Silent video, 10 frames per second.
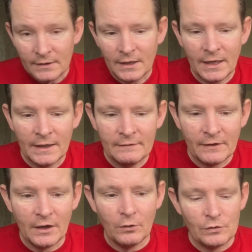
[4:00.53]
and
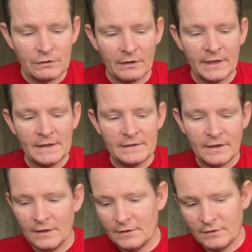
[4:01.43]
also I need
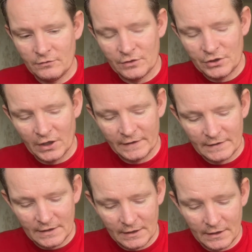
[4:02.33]
to
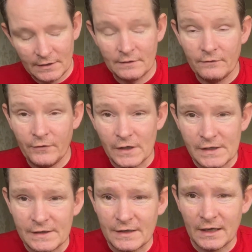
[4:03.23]
adjust the first
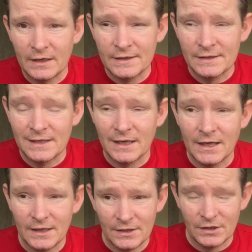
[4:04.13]
and second
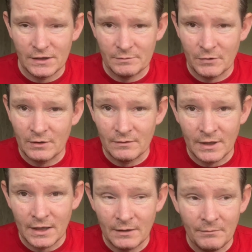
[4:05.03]
gear adjustment.
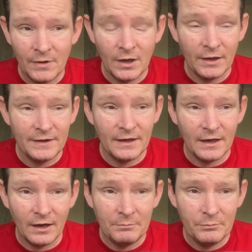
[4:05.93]
I put
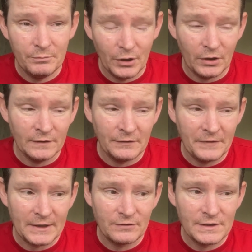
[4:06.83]
it onto
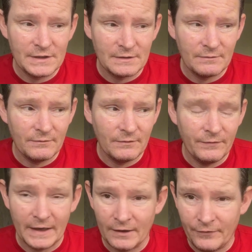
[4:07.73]

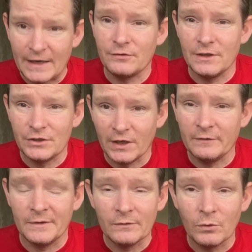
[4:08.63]
the factory
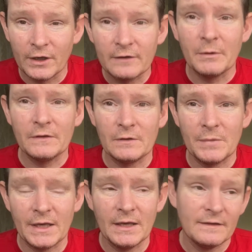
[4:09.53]
adjustments, what it's supposed to
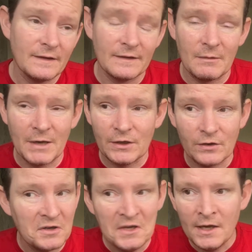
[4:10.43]
be. It says in the
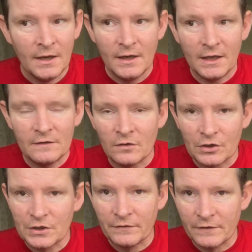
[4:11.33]
manual it's not
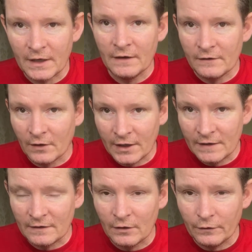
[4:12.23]
shifting, so I need
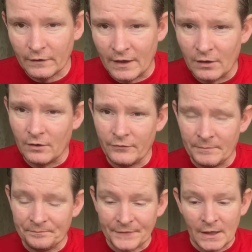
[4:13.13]
to loosen that off.
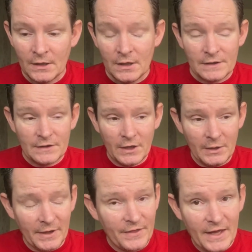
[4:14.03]
So
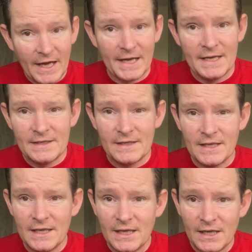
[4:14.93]
anyway, that is
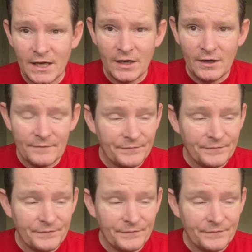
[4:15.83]
the